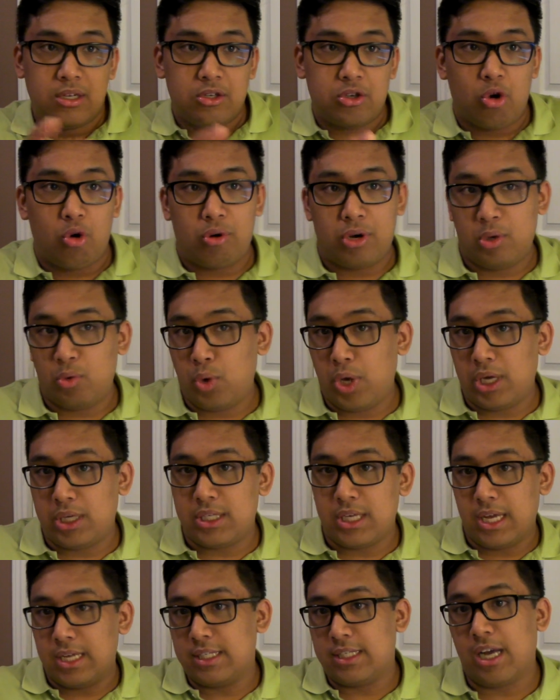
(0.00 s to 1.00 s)
Tony Weeks
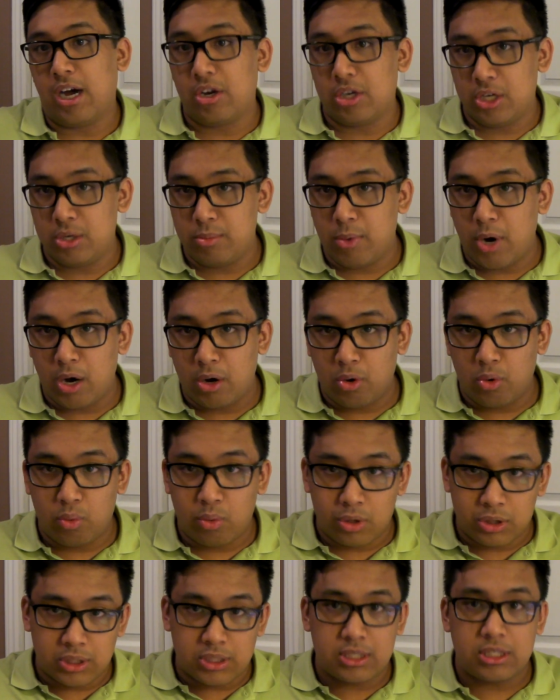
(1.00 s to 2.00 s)
and Sal D'Amato
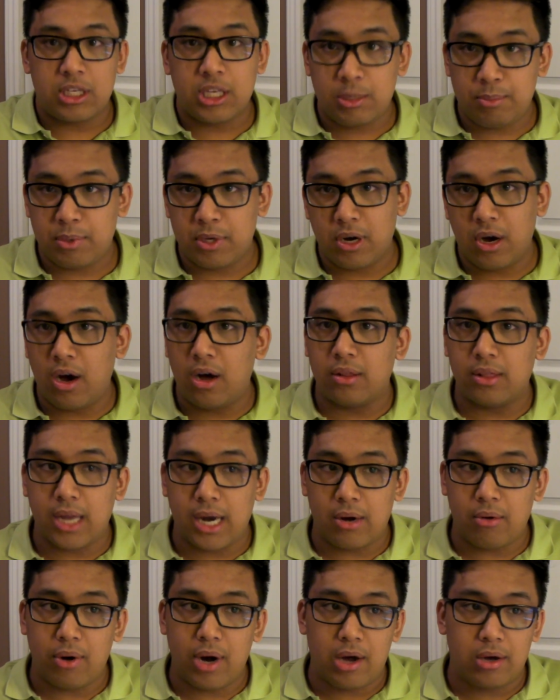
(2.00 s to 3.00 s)
were just sleeping on
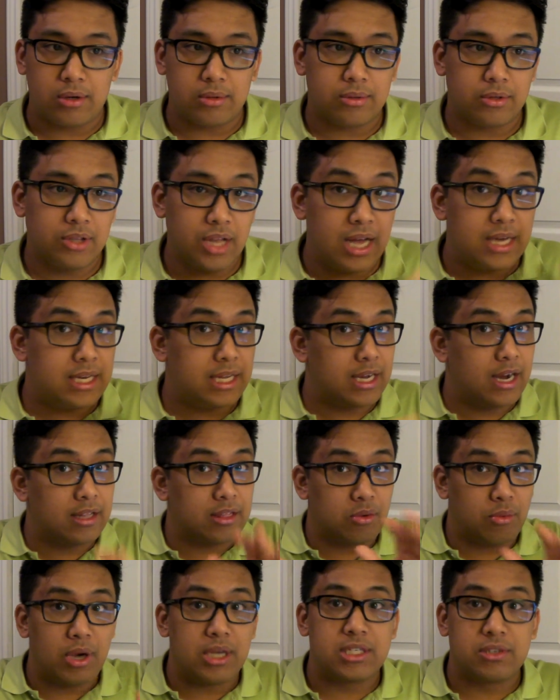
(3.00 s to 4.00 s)
that round. Glad they got
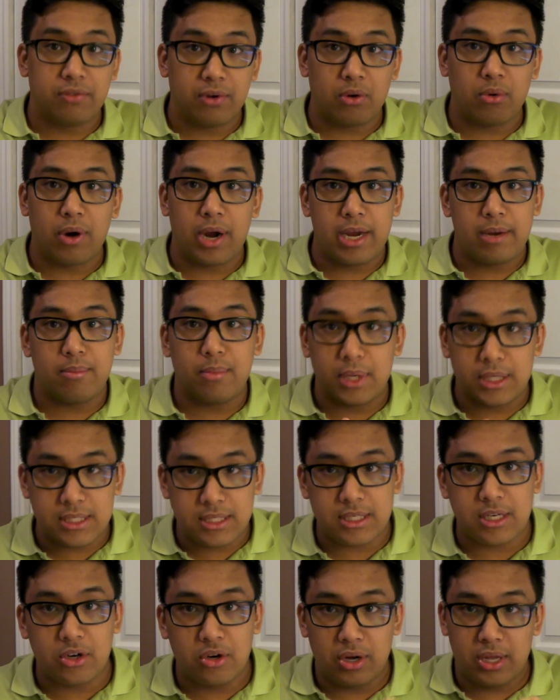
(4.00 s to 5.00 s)
the rest of it right, but
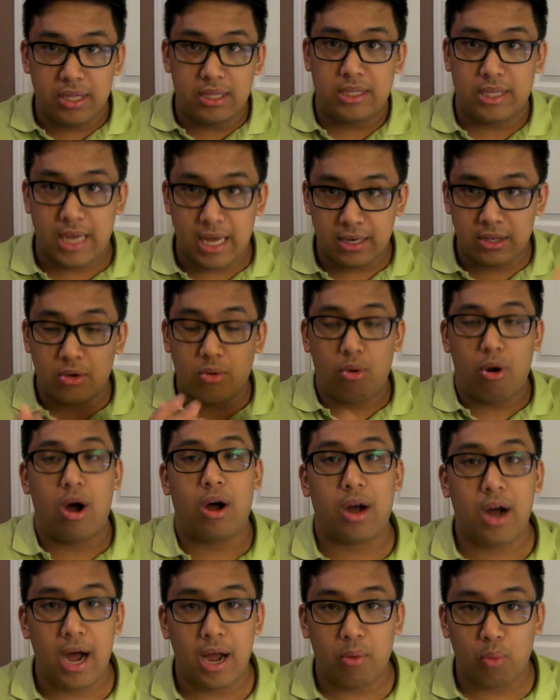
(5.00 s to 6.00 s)
still in the end the wrong
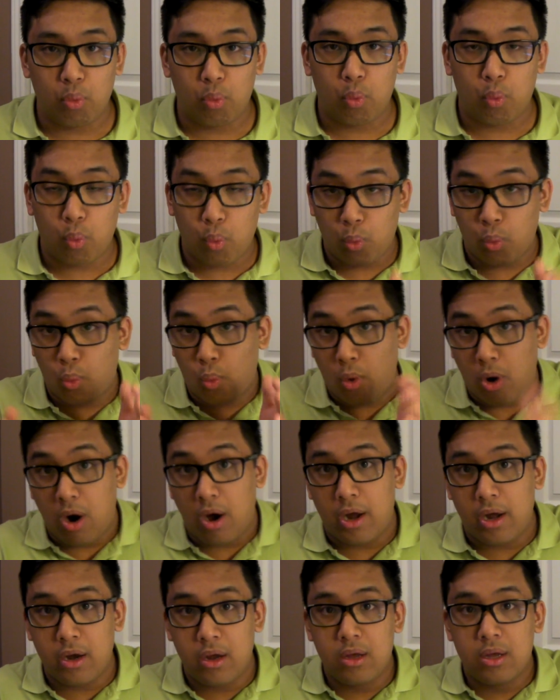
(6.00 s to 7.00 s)
guy
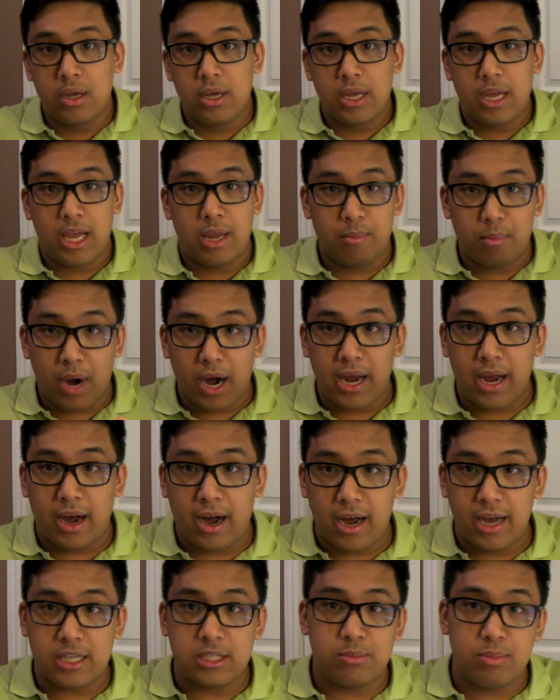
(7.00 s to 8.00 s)
won in my
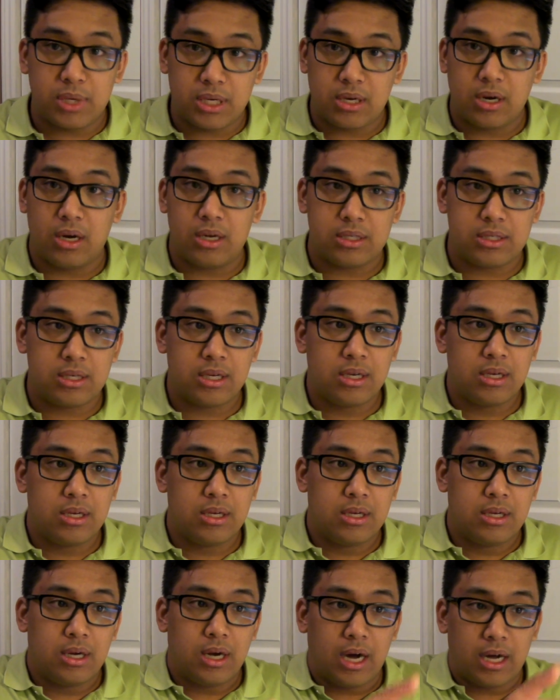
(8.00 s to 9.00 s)
eyes because
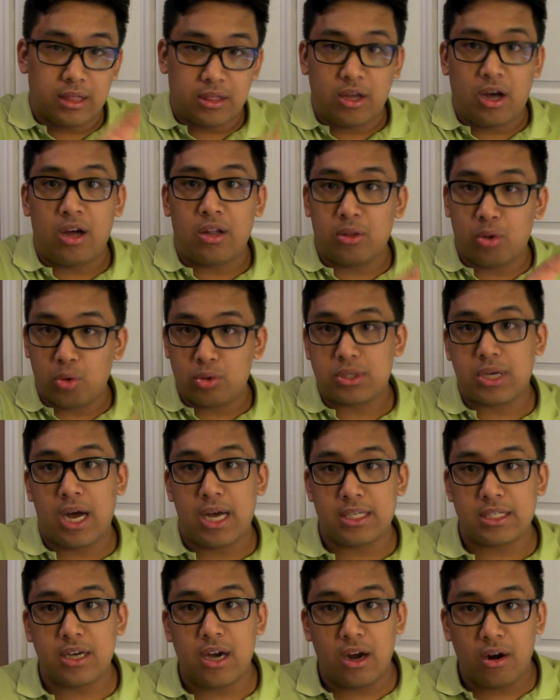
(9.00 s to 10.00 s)
I thought those
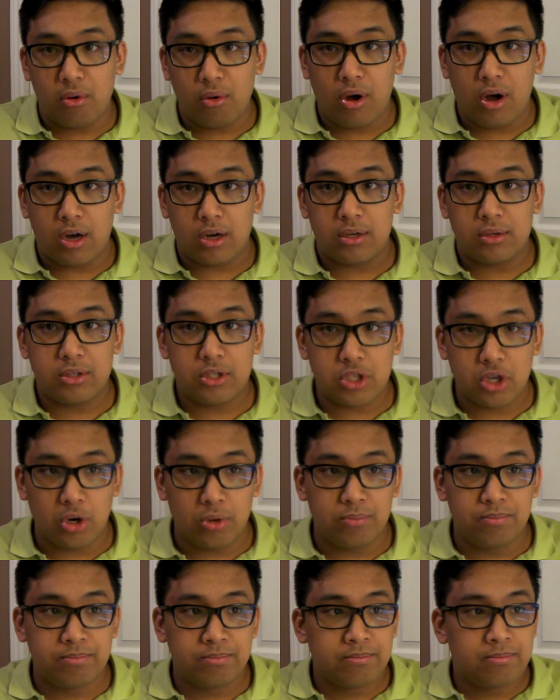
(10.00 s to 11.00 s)
guys got it wrong.
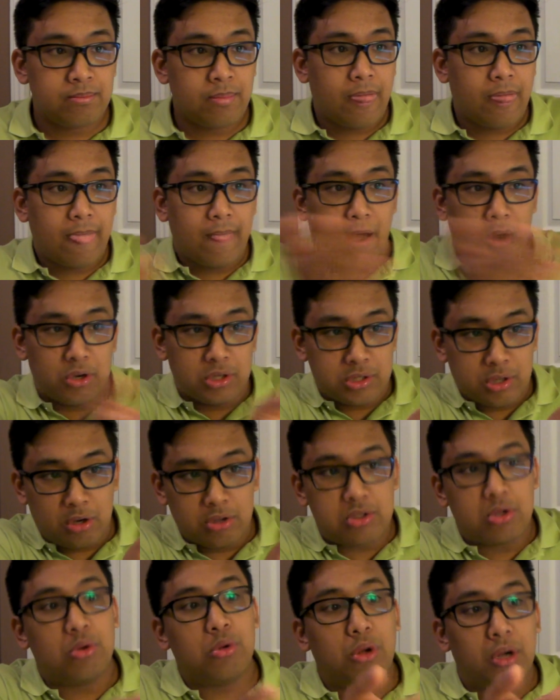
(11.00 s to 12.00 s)
So I was
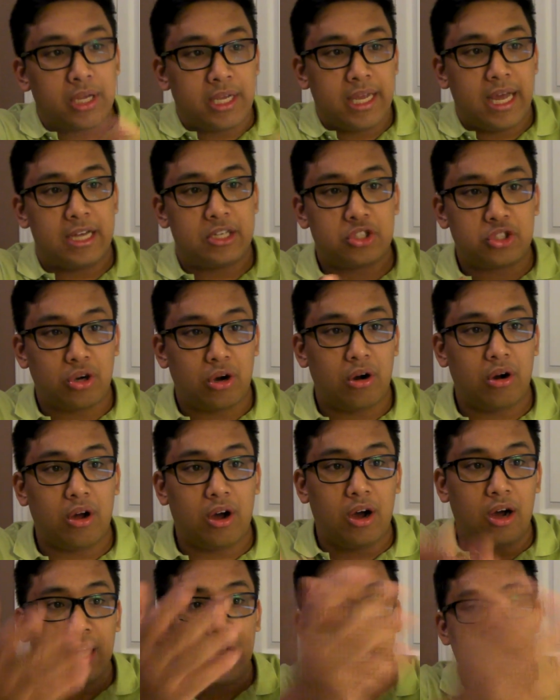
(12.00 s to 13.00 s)
also looking at
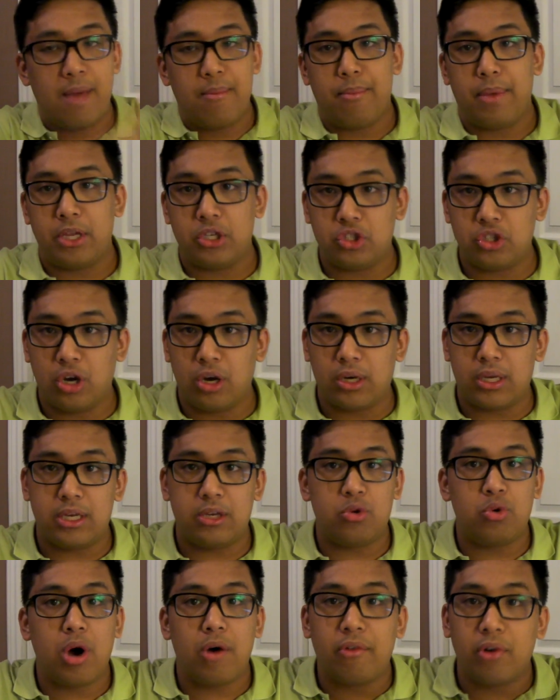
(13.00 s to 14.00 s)
Sherdog, MMA Junkie,
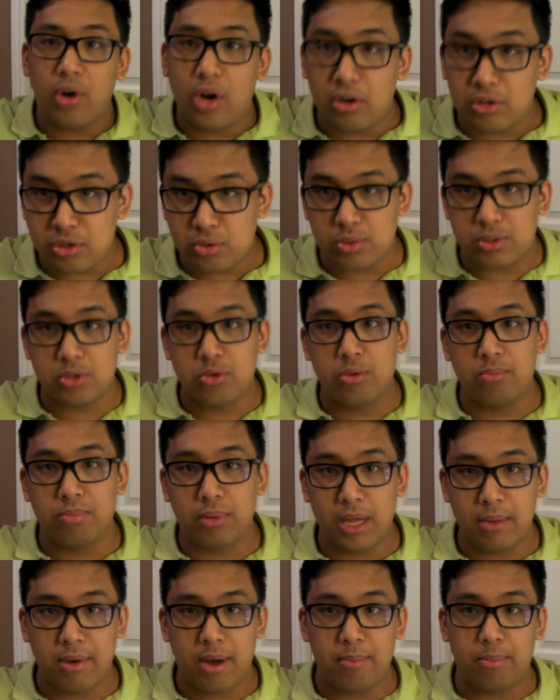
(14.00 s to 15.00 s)
whoever else was doing
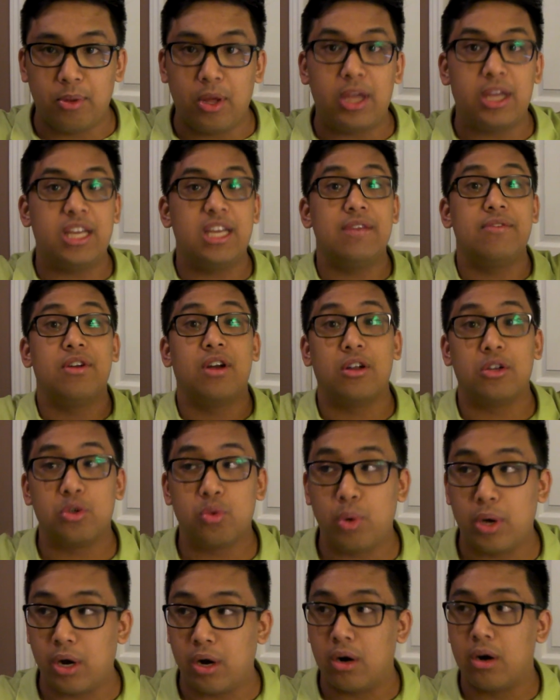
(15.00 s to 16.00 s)
play-by-play, -play, even on
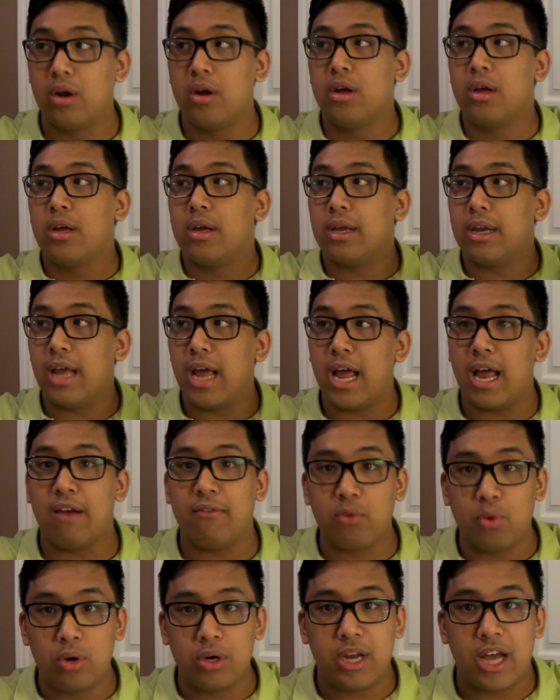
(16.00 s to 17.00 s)
Twitter, and
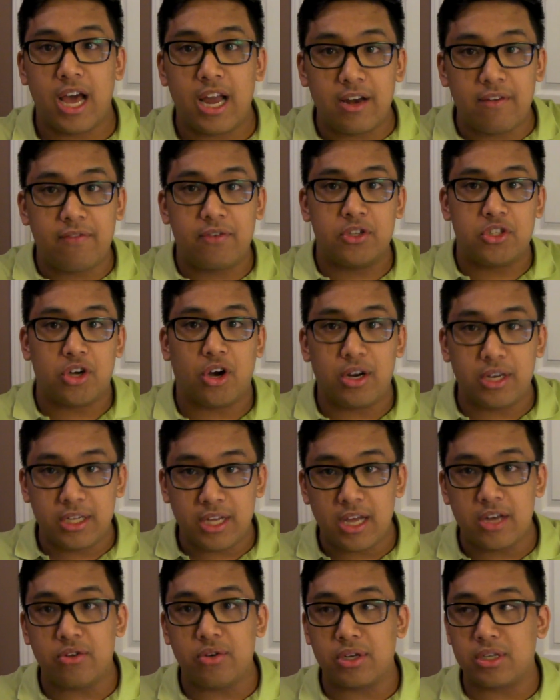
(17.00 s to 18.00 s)
everyone had it for Johnny
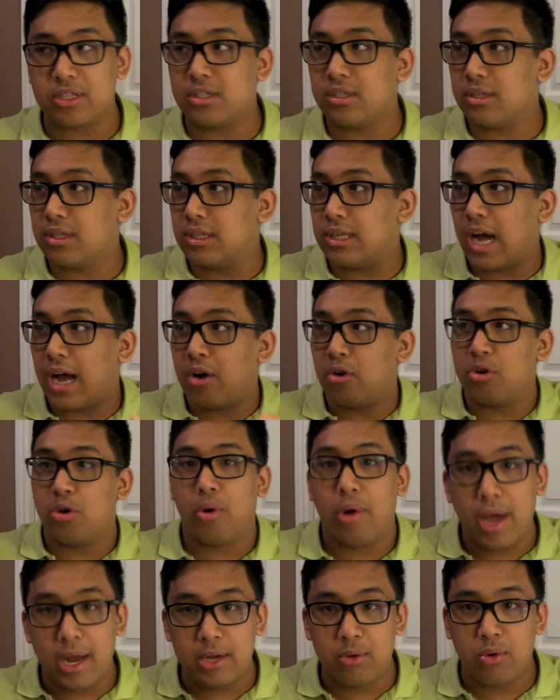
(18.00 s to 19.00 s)
Hendricks. I don't
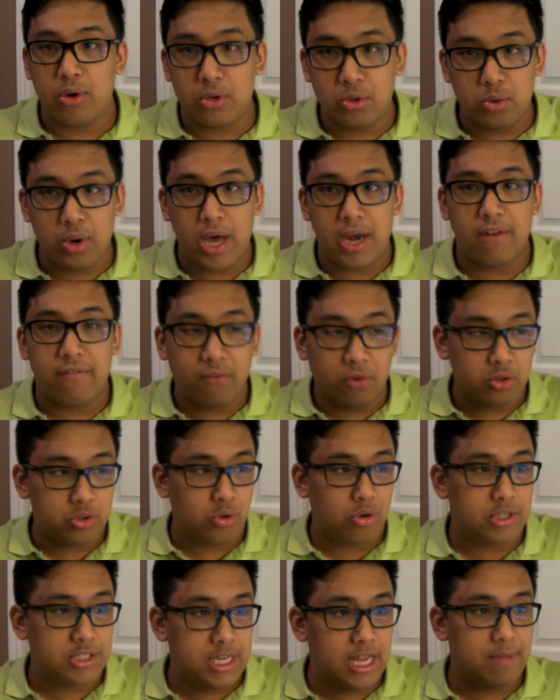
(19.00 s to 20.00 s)
know anyone who had it for
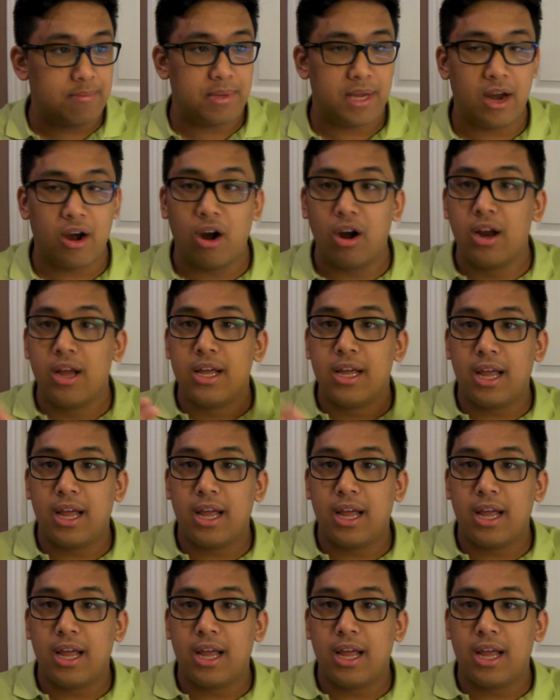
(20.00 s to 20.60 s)
George St. Pierre.